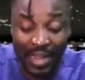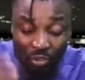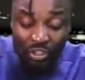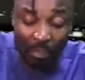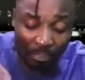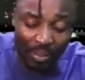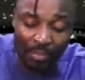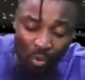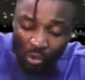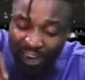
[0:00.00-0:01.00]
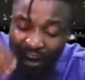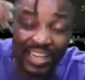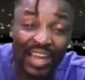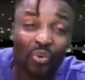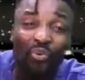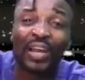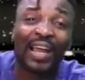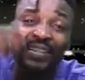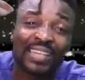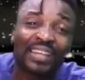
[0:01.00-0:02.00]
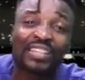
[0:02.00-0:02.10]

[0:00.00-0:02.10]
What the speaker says: I just the premier water carry on enter